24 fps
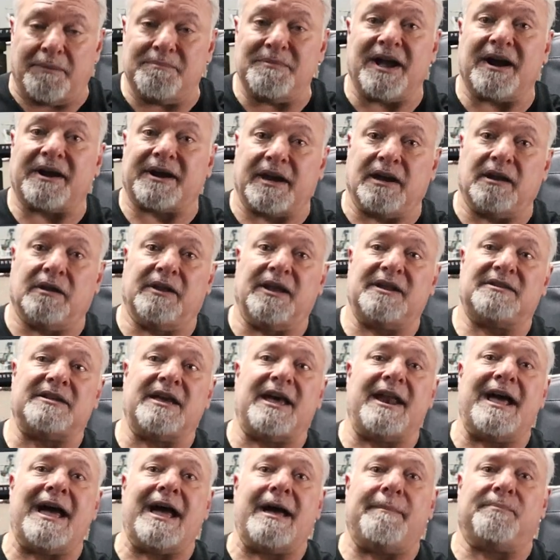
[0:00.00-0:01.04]
I'm not gonna let
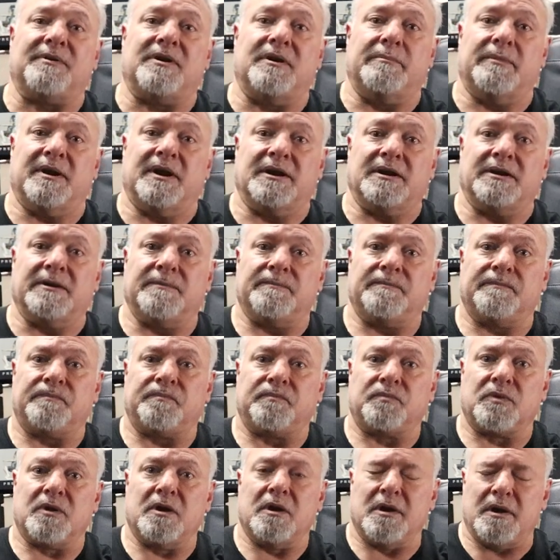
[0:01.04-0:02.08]
that happen to me,
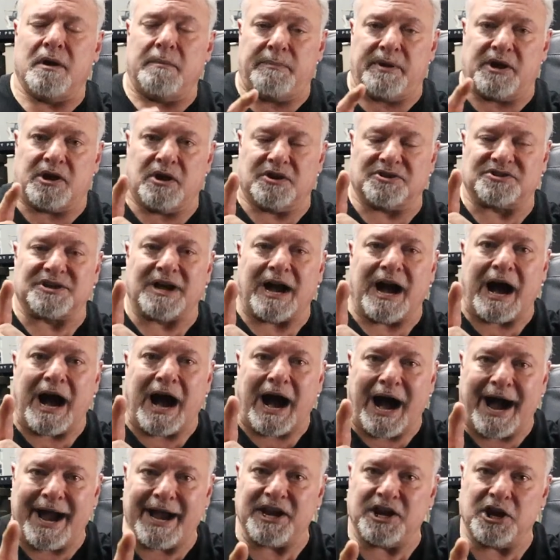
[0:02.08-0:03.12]
because
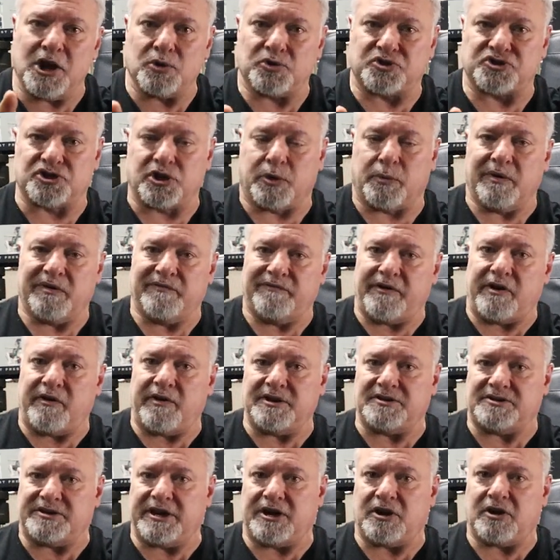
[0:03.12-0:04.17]
I know someone
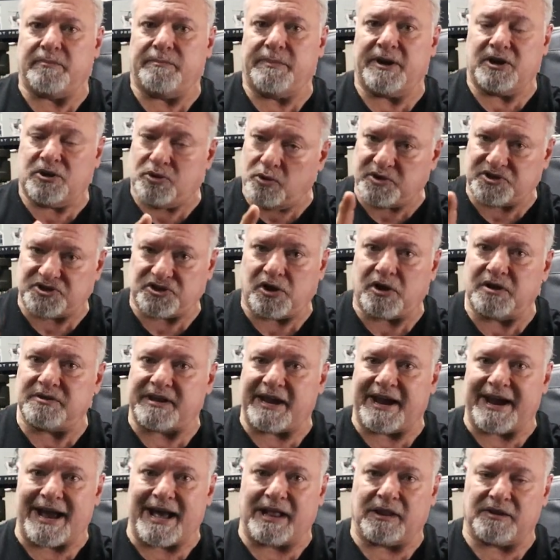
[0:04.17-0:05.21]
very dear to me who is on
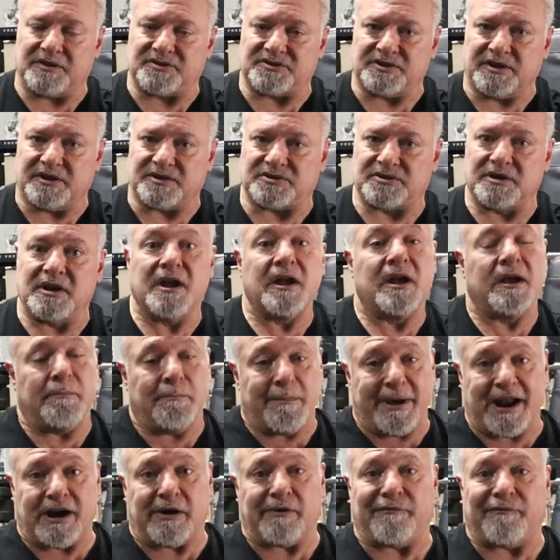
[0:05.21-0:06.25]
dialysis.
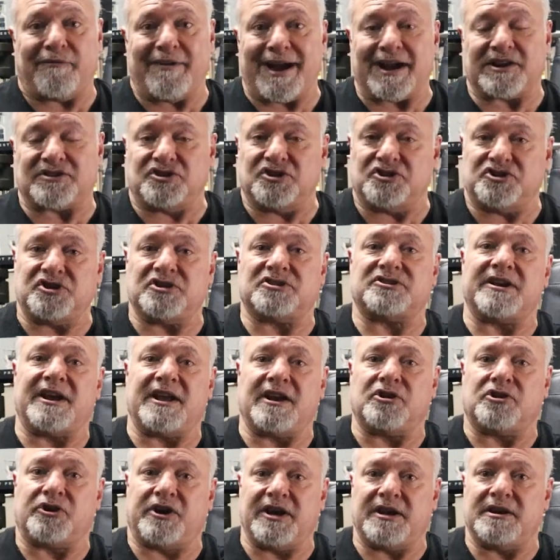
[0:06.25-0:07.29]
Matter of fact, she just
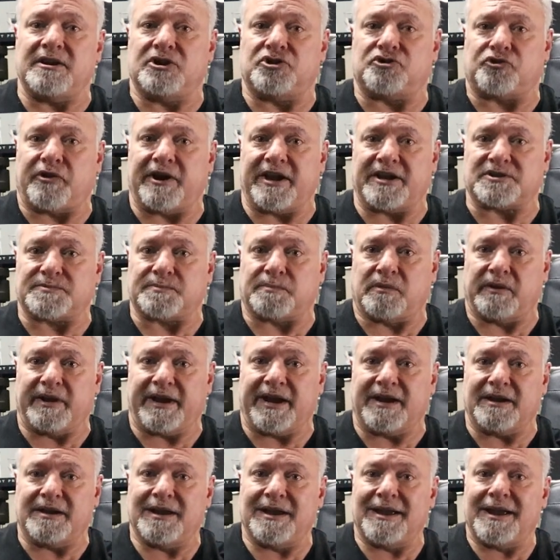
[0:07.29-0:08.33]
had a kidney
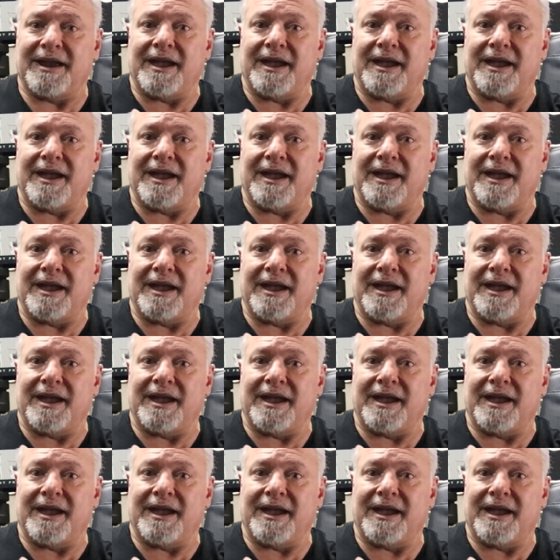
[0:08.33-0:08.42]
transplant,